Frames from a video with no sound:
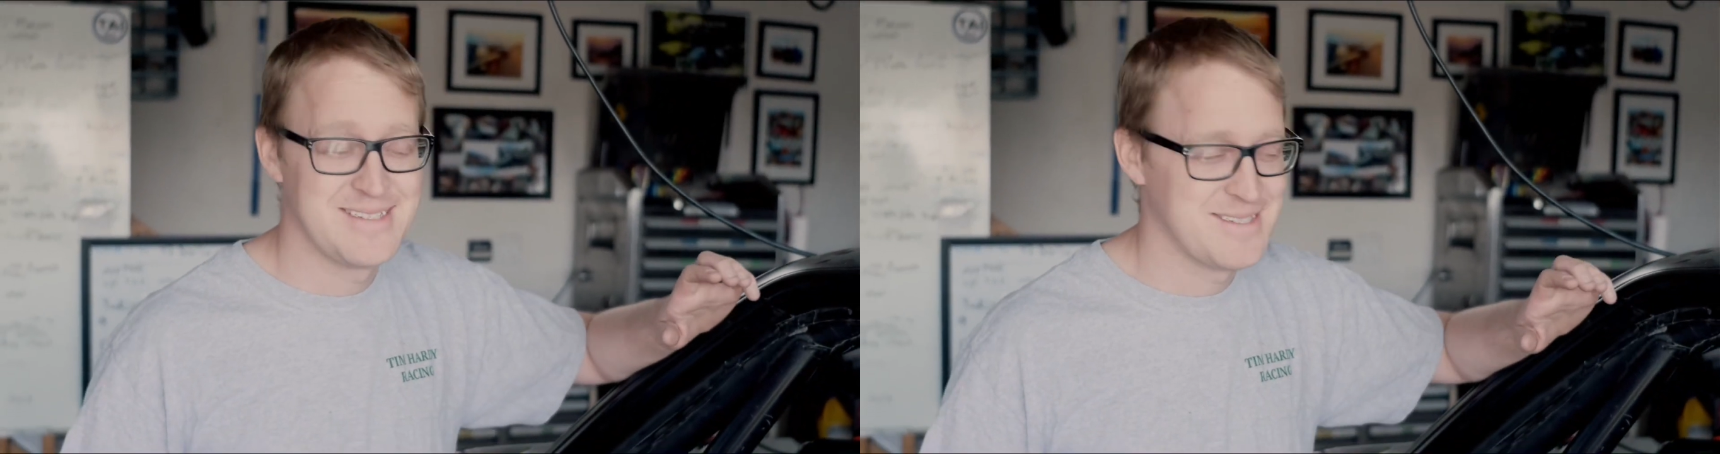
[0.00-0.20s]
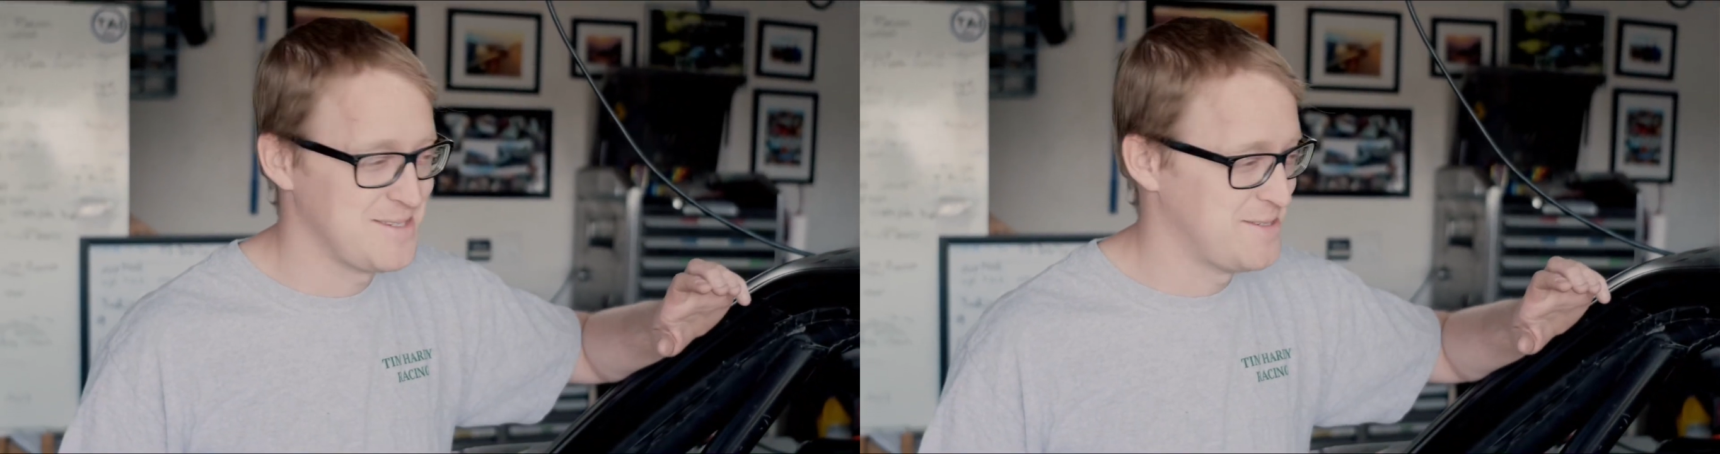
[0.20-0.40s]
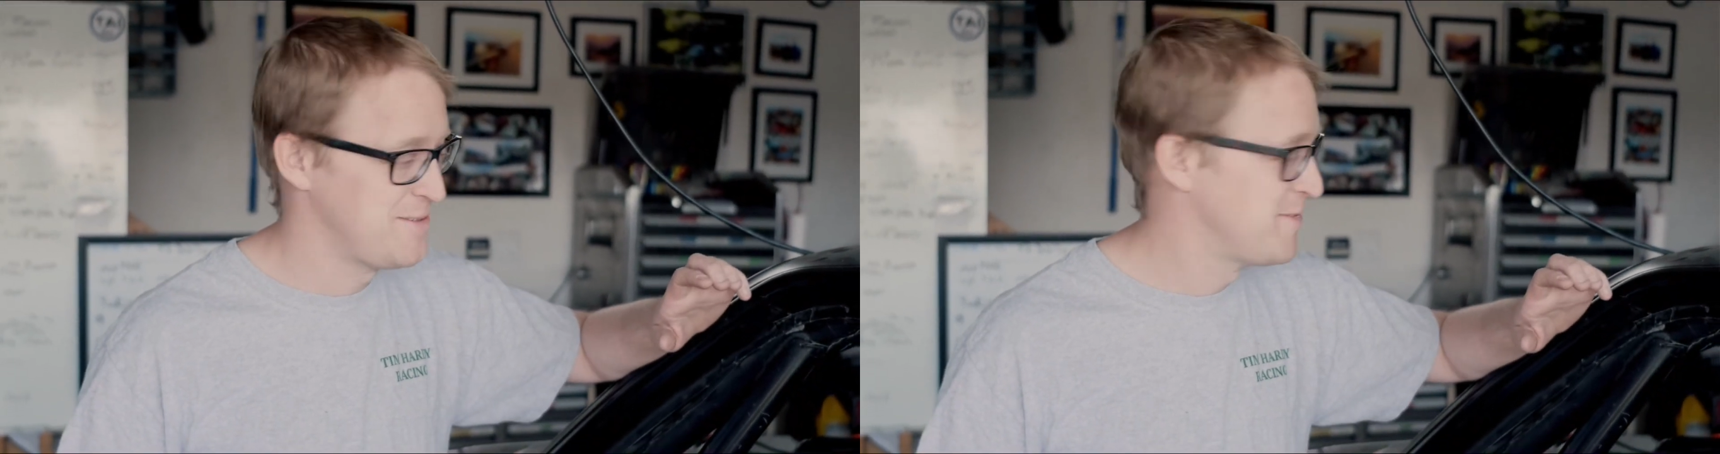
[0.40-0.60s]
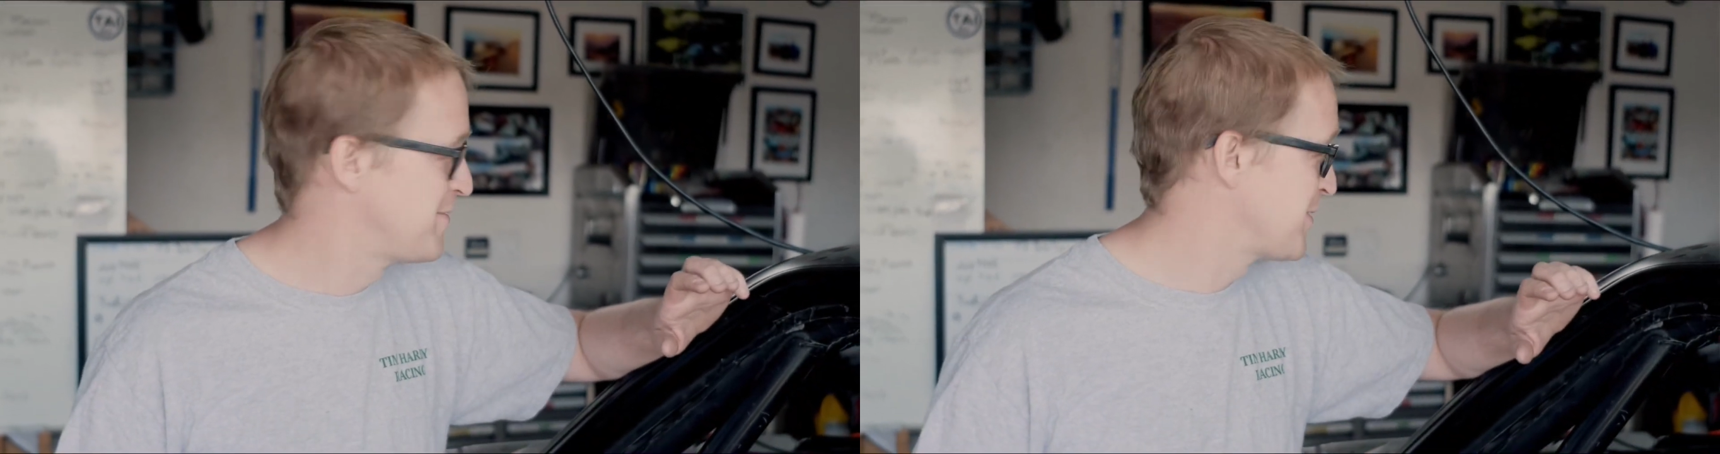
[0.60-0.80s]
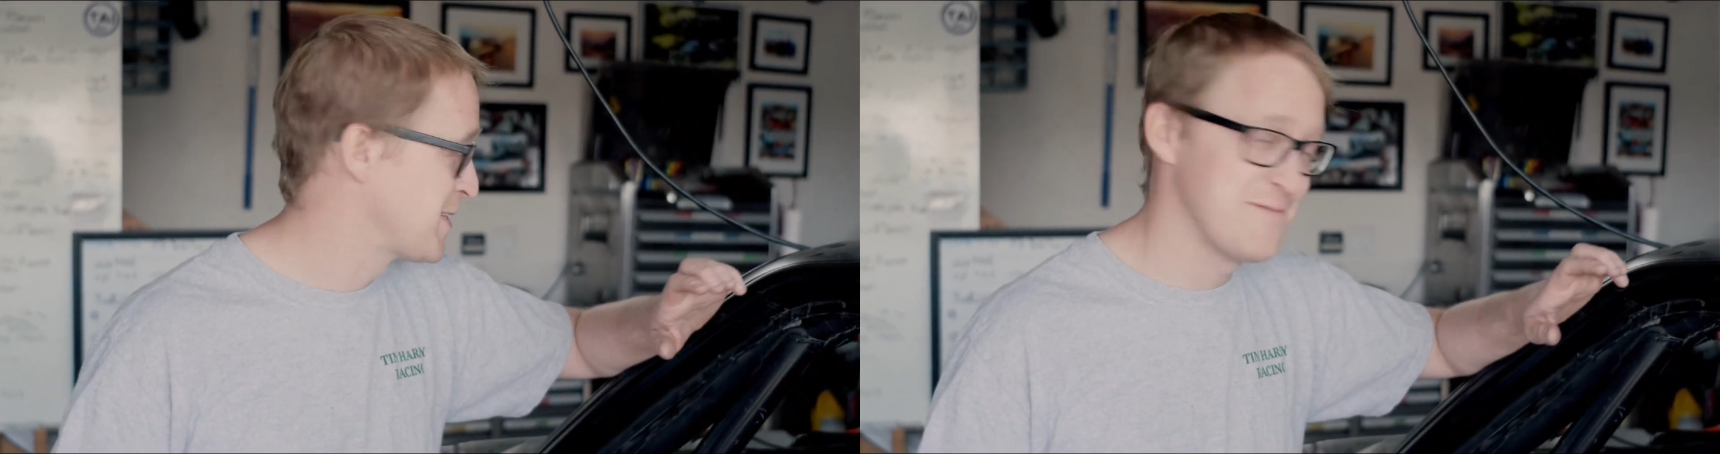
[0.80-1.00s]
so
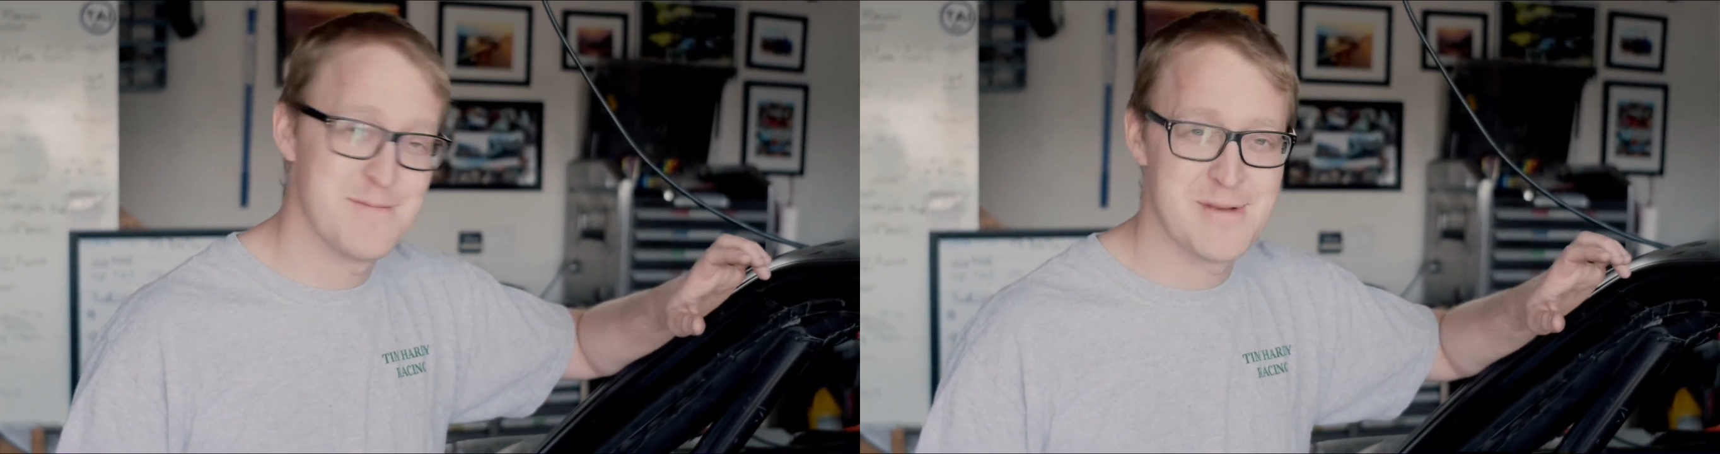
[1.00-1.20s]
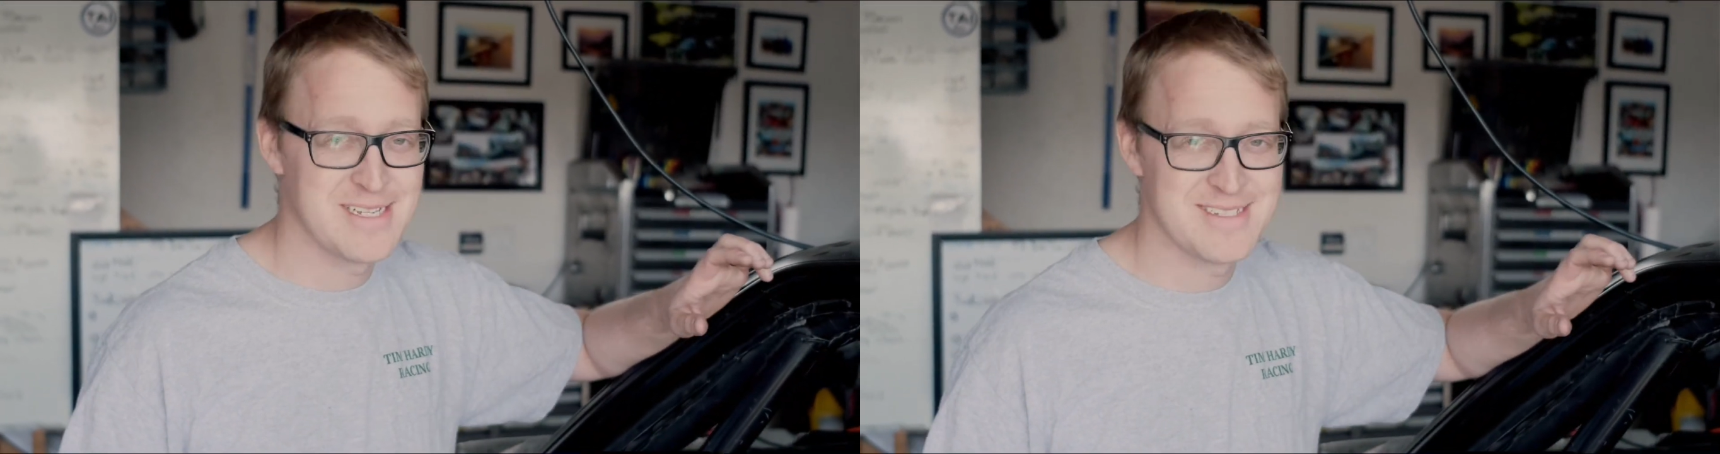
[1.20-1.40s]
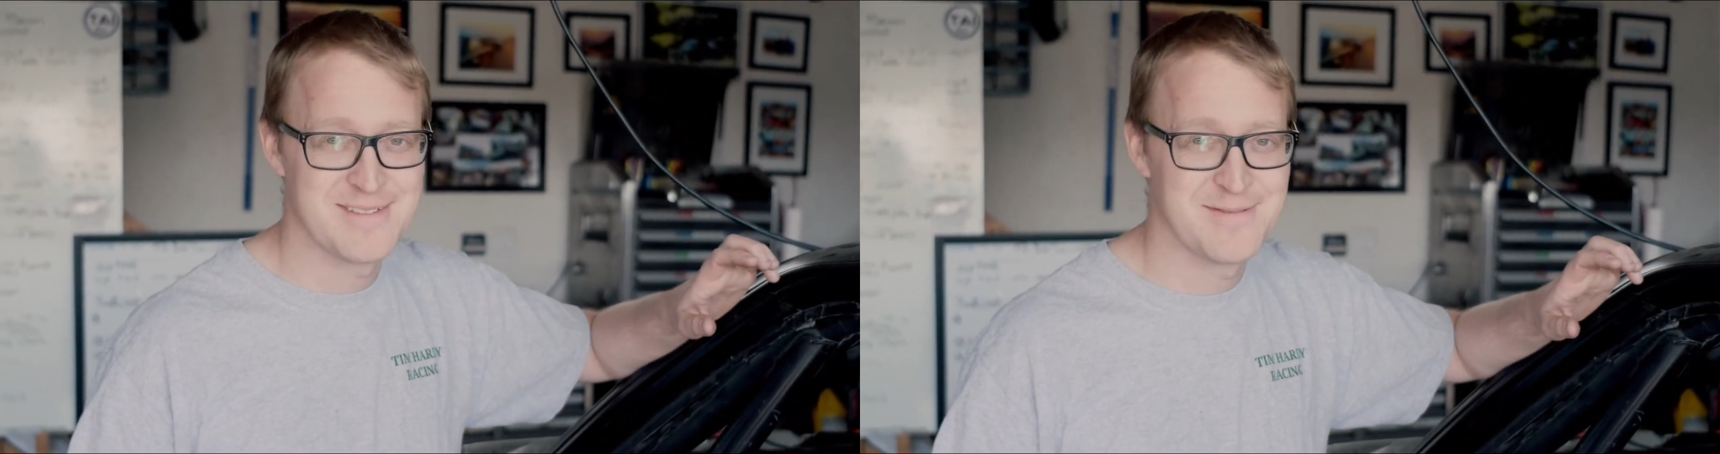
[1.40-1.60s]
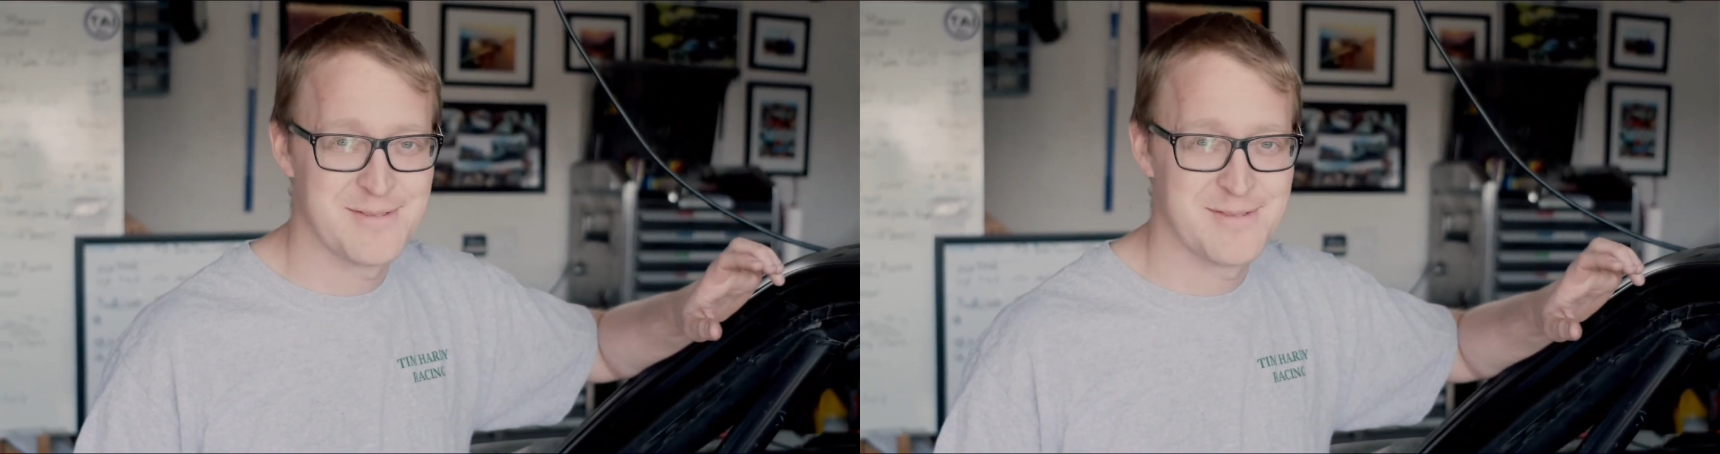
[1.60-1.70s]
forgive the mess and